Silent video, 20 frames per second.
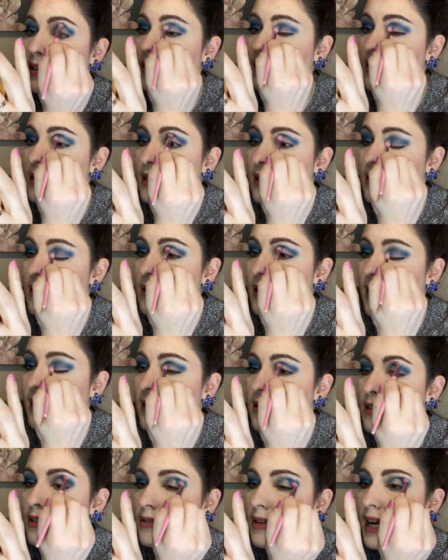since I
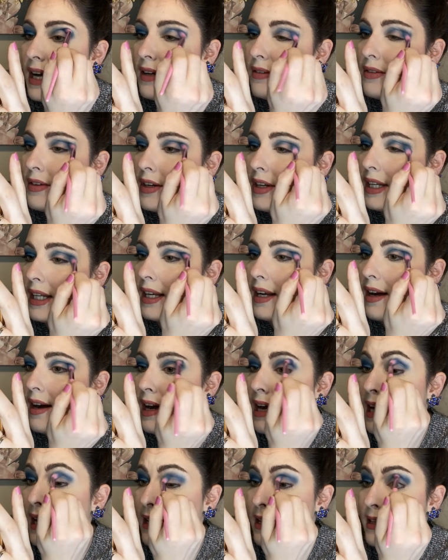do have hooded
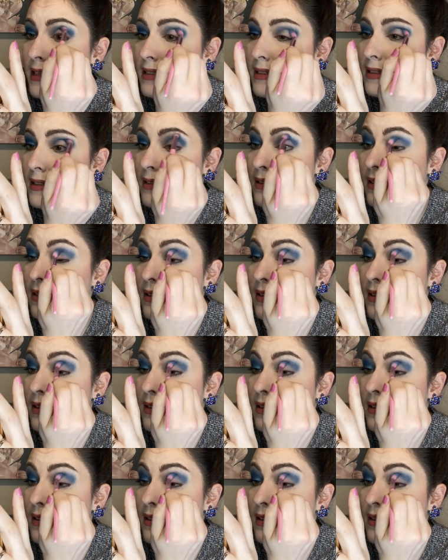eyes.